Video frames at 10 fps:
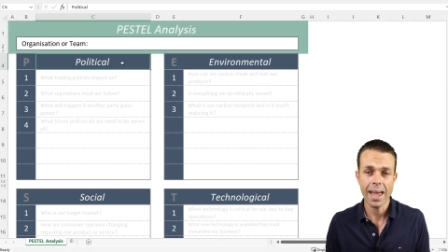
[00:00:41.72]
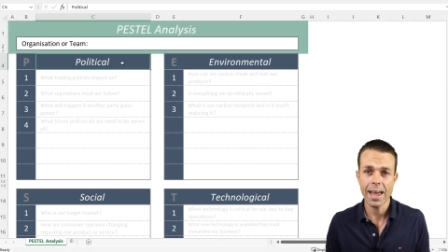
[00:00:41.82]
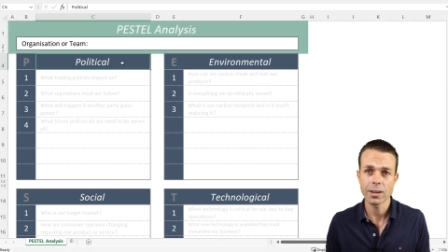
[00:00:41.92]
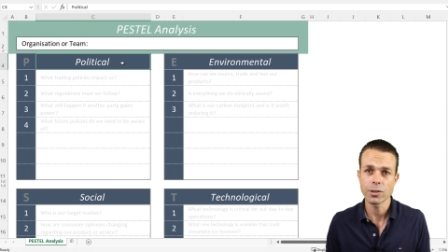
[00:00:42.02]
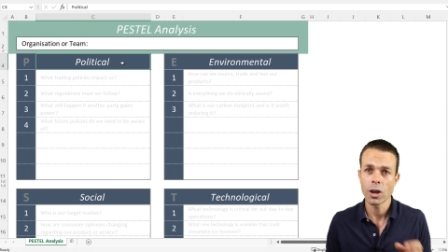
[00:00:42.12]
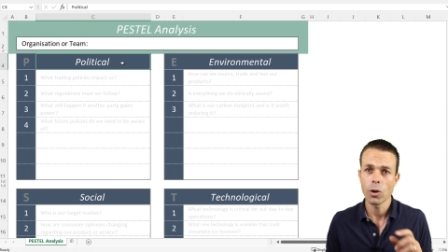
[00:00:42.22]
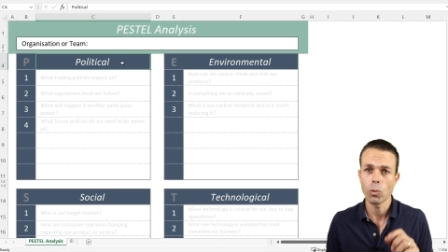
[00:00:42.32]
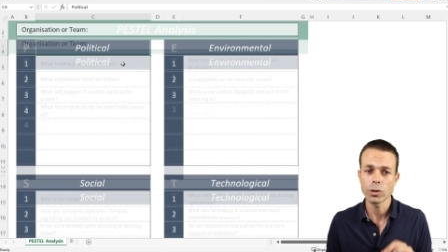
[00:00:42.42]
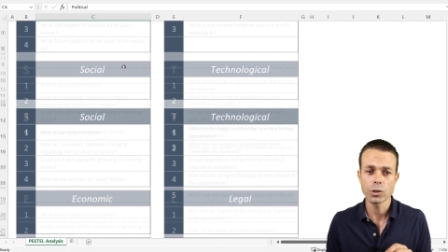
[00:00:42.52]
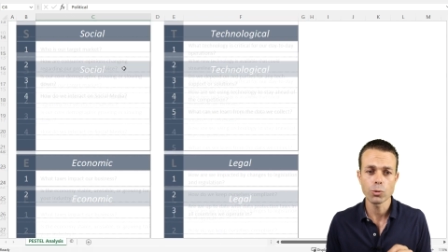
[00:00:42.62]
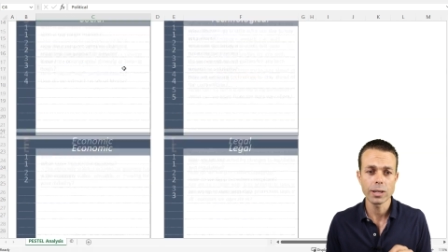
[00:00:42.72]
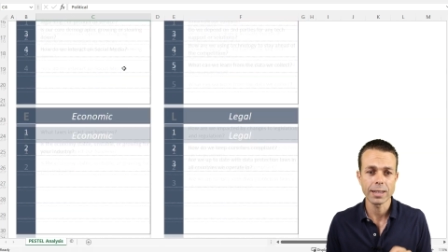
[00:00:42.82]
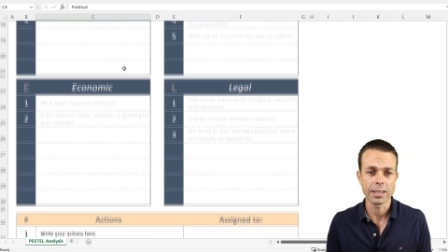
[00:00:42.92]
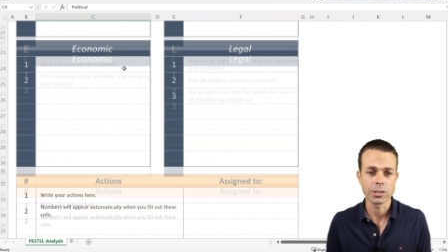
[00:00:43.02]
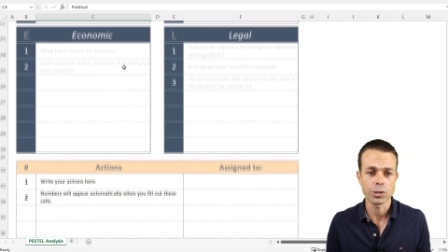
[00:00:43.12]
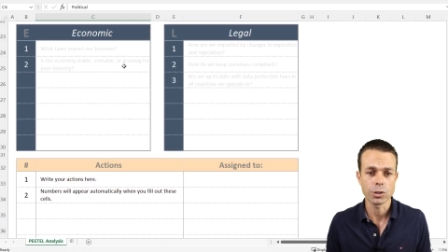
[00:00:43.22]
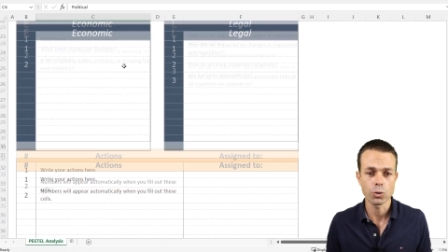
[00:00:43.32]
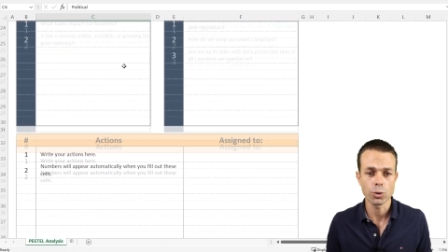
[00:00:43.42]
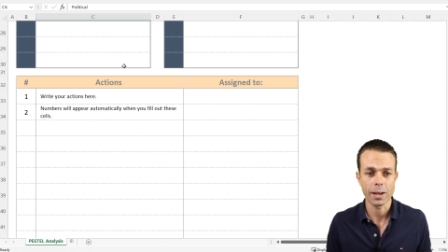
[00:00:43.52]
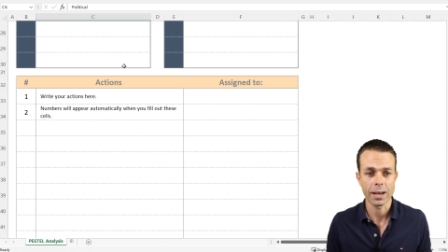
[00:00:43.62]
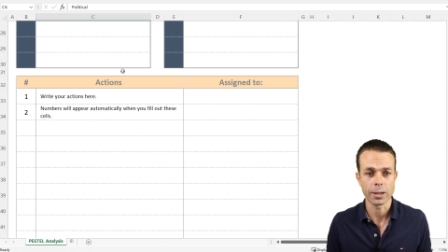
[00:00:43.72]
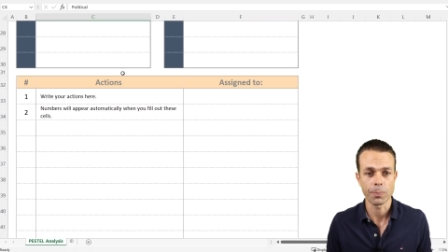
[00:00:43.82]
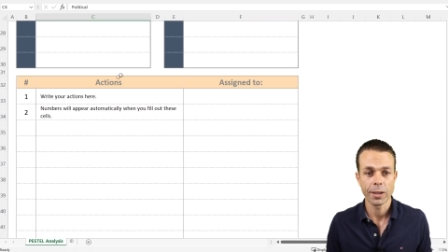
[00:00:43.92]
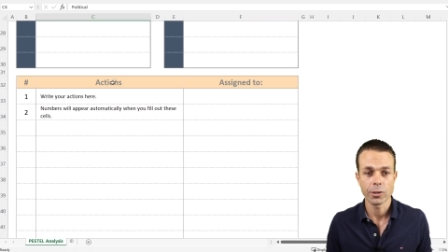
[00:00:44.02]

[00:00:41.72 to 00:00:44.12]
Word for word: and what do we need to do about it?